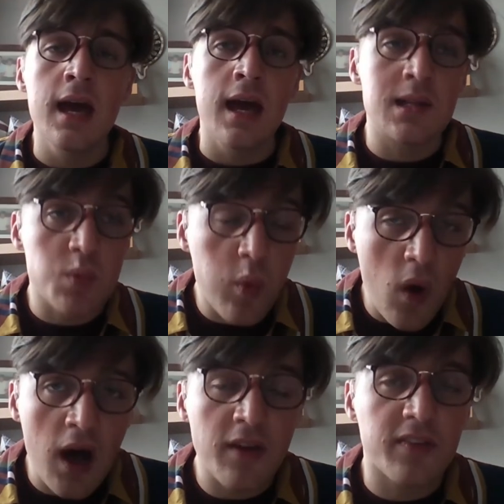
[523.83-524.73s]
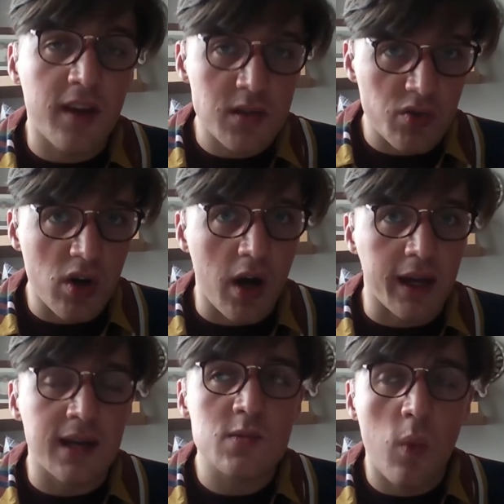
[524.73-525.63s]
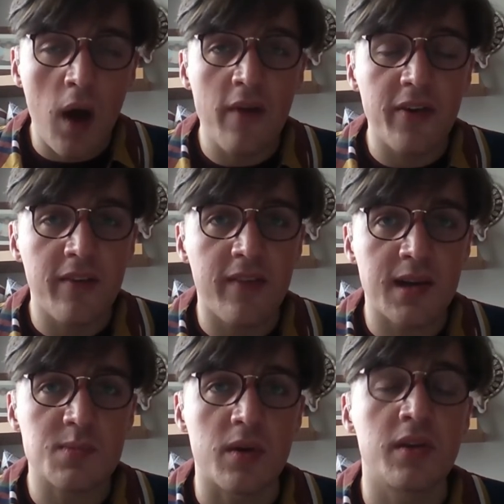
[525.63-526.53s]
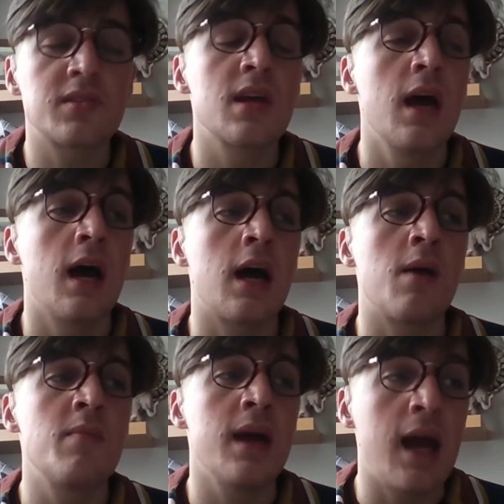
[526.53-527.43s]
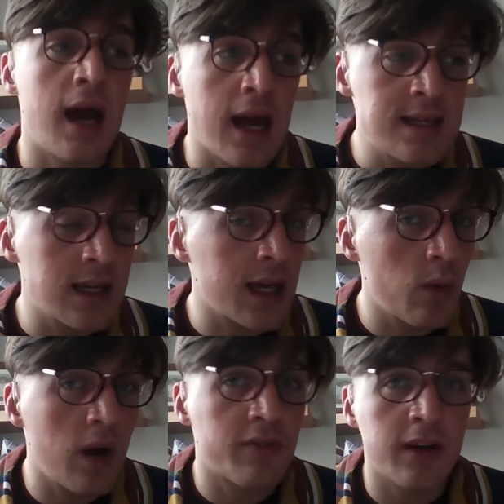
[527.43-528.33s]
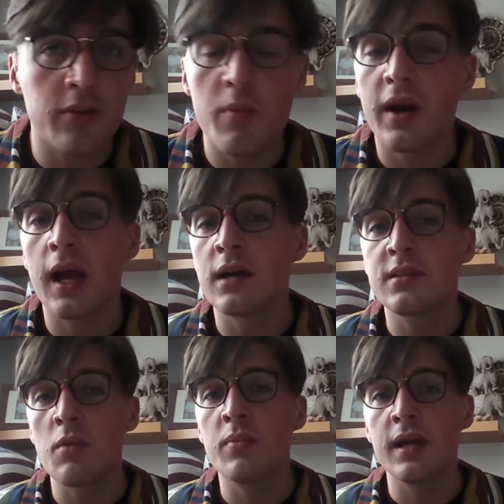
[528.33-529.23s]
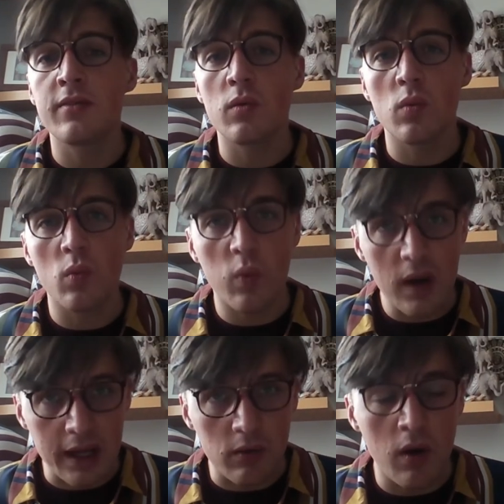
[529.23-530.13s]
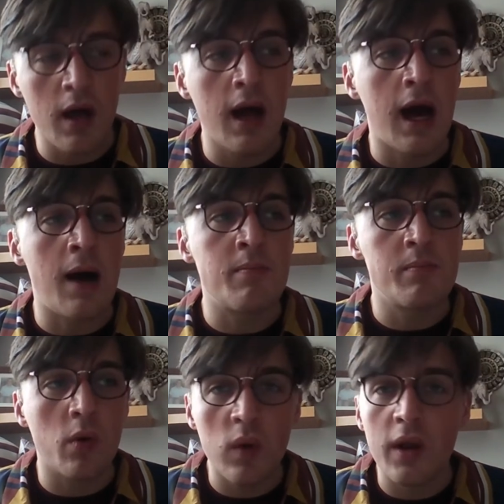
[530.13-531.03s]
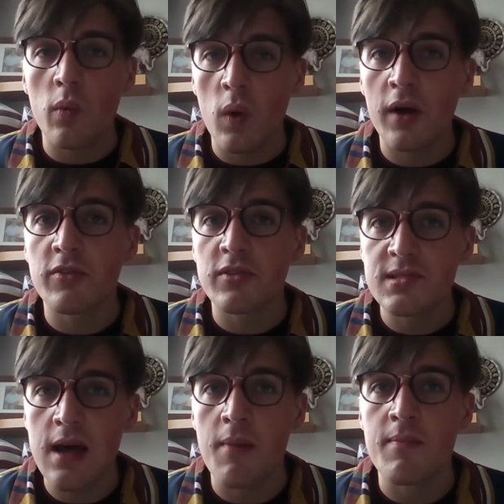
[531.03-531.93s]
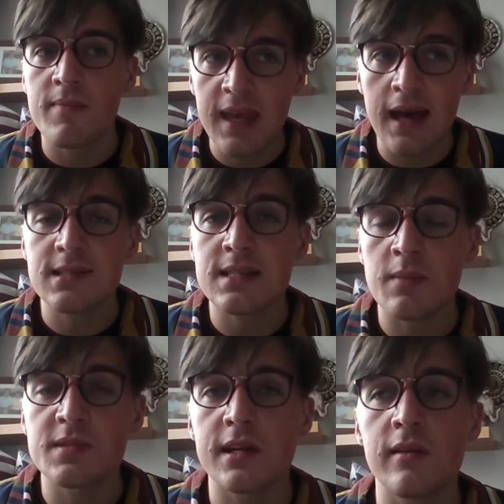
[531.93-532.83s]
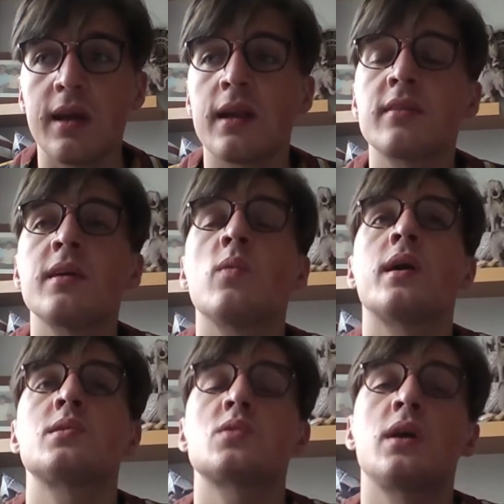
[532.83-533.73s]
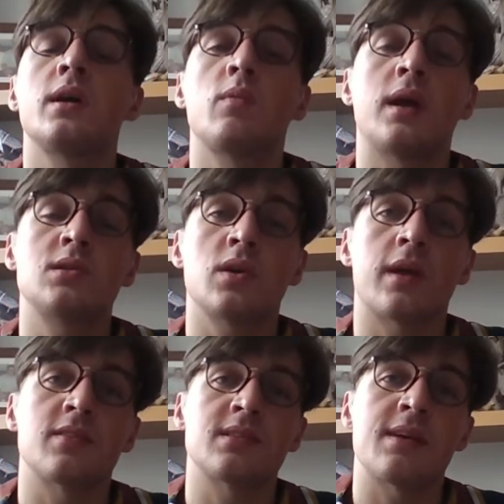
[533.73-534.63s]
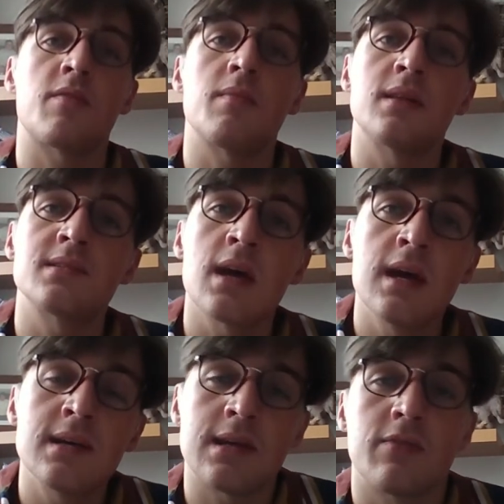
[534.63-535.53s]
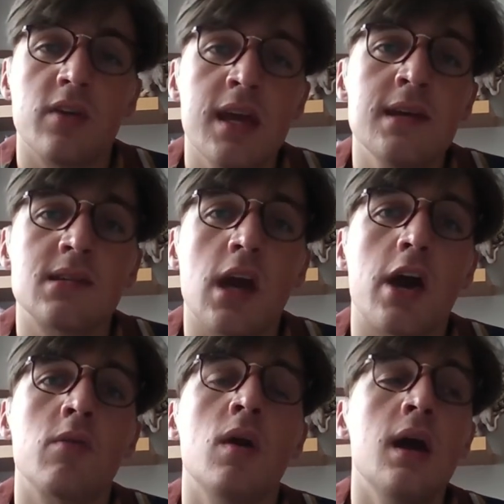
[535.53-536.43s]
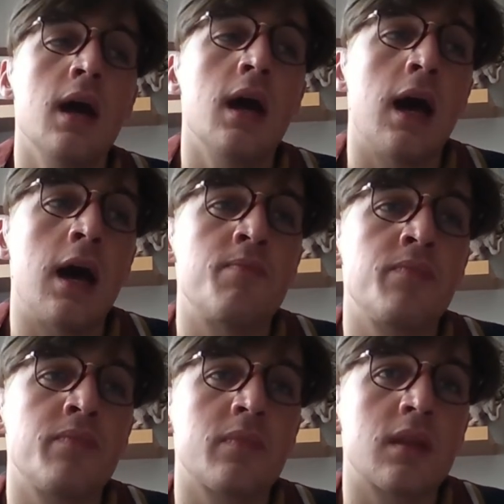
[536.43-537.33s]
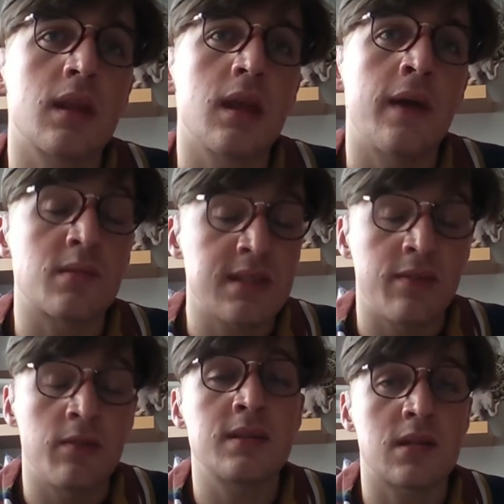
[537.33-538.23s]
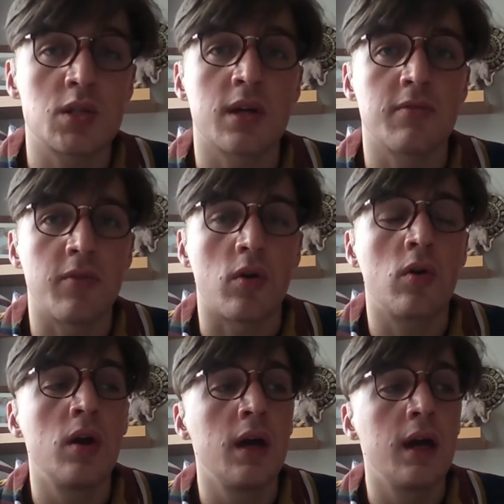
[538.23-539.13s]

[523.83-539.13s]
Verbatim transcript: it's worth a try. It's worth an investment. Um, is it going to work for everybody? I don't believe it will. Um, but will it work for some? Yes, absolutely. And I think when I tried when I took it for seven months several years ago, um, and that was seven months I took it for